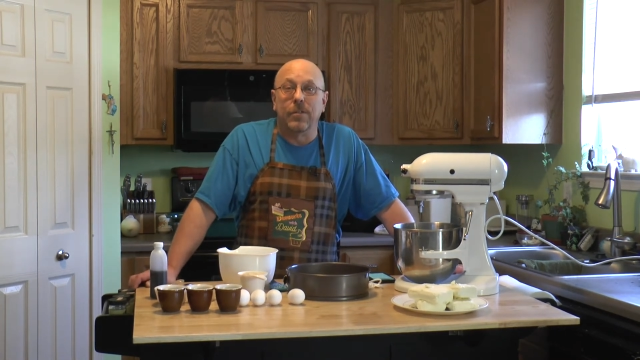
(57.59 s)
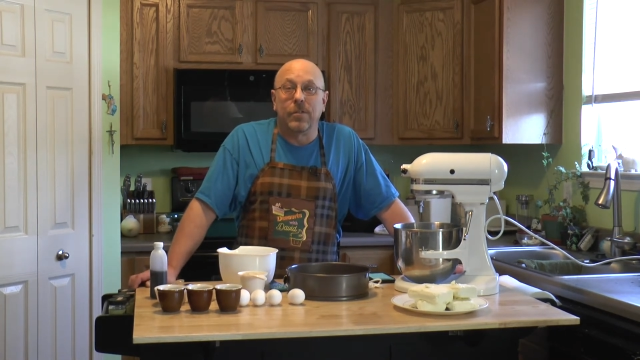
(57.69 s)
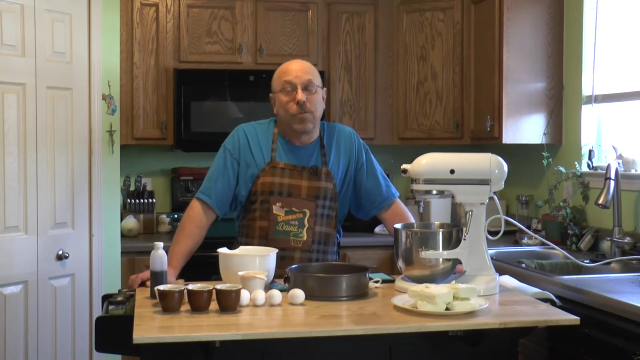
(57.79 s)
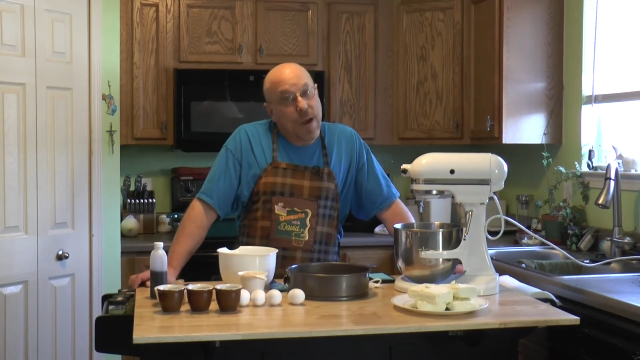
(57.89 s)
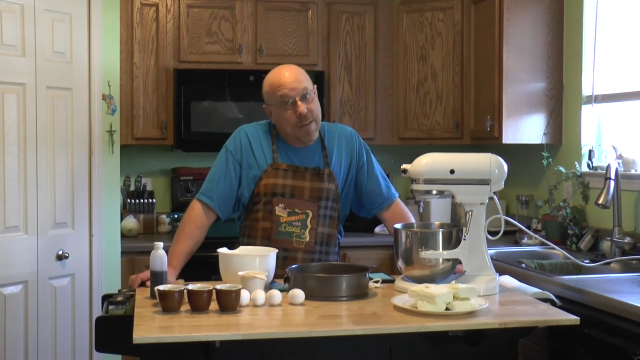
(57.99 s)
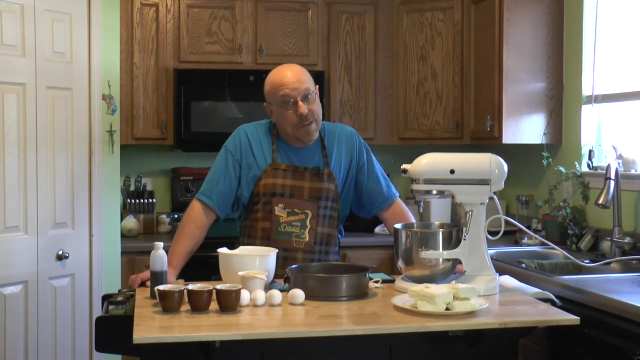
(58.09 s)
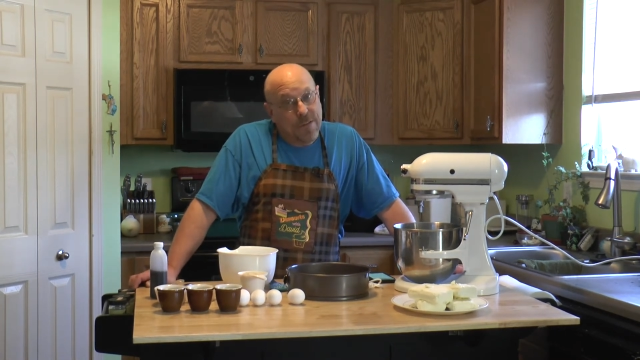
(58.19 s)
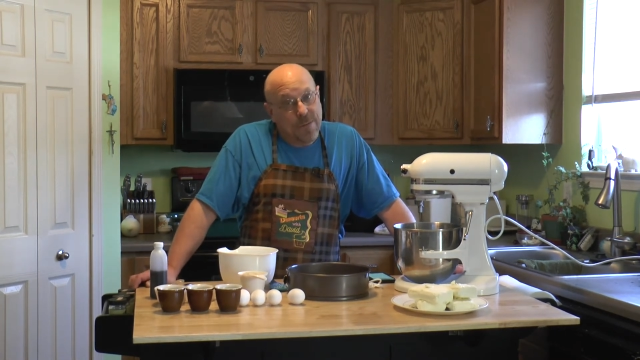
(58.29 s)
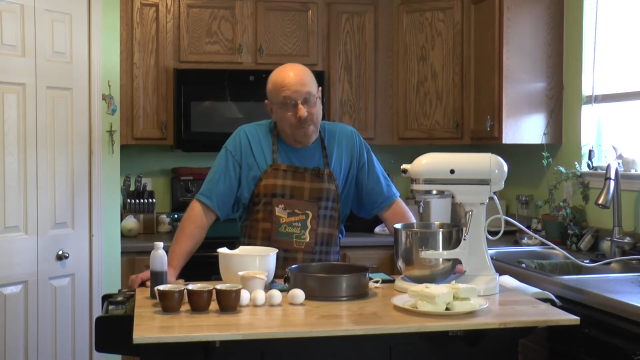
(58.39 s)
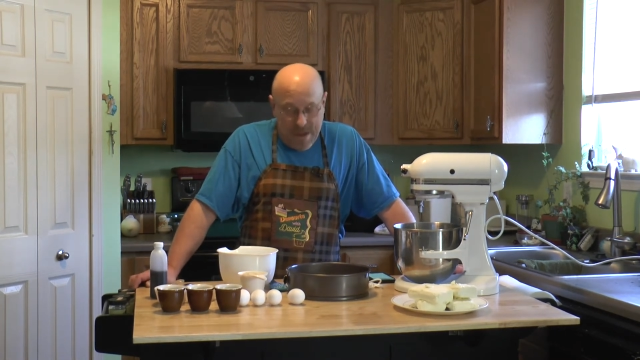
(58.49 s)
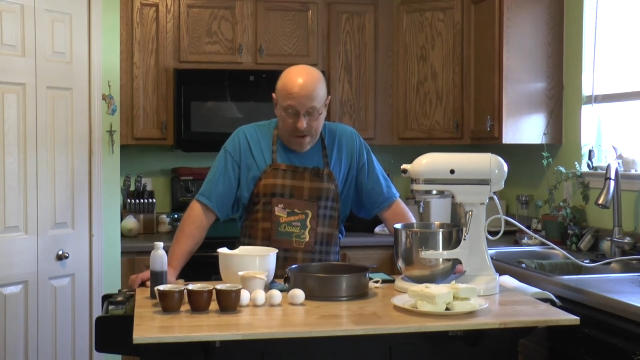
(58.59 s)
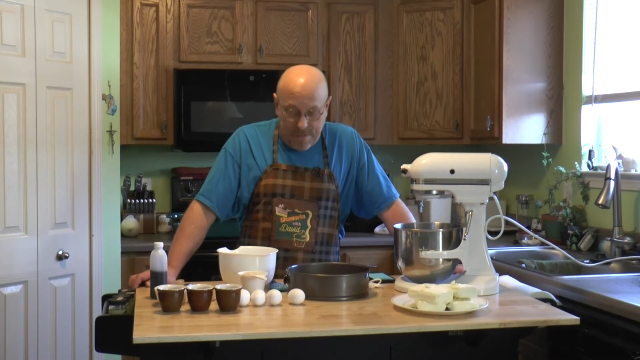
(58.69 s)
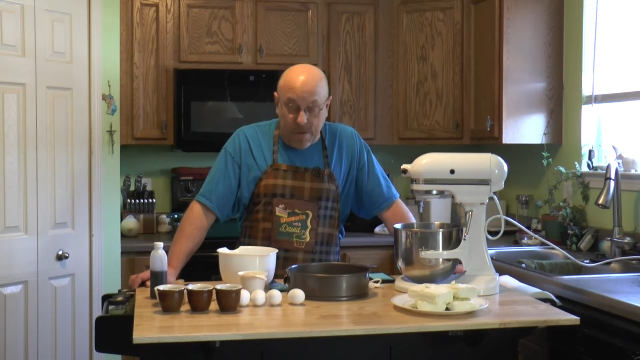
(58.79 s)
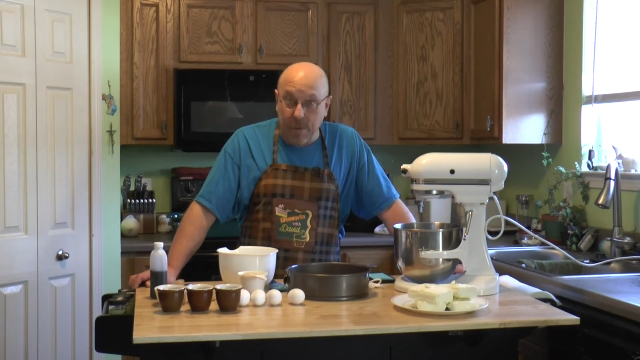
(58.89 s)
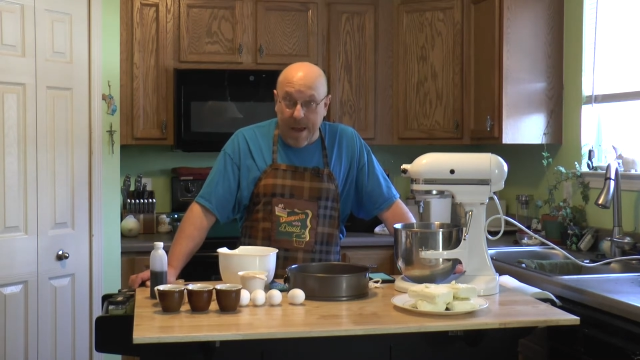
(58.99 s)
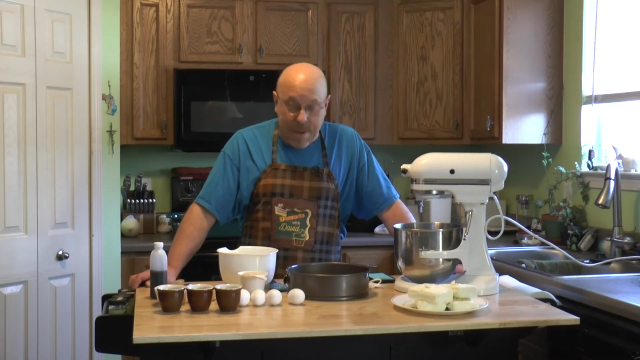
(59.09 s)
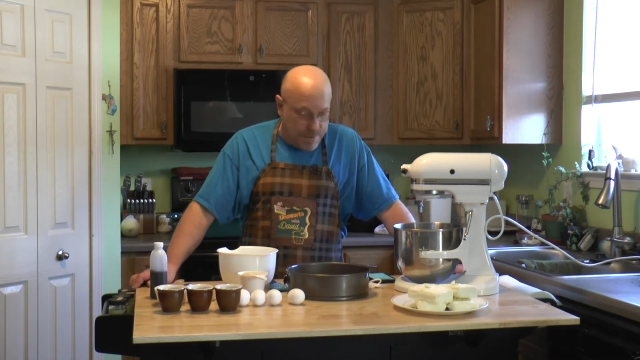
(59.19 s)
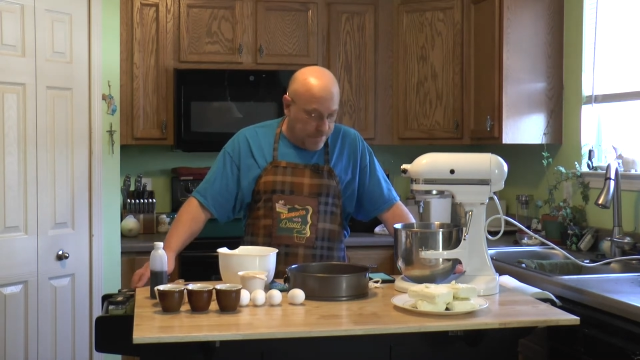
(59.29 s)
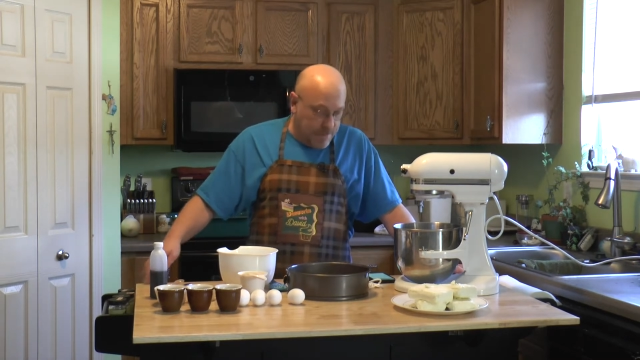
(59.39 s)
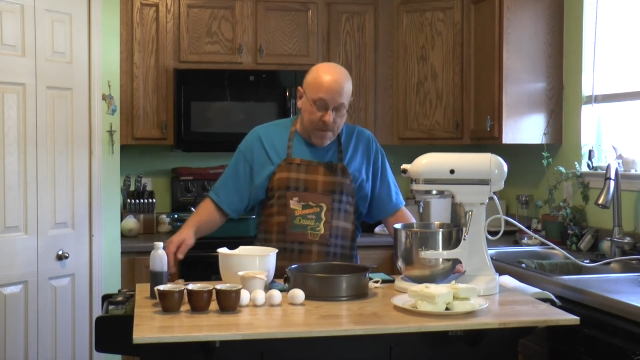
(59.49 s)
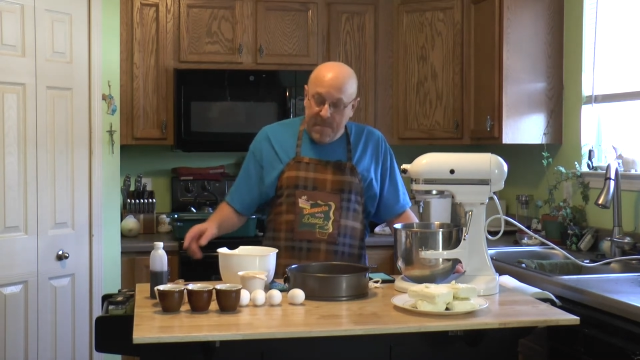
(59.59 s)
try this and see what happens.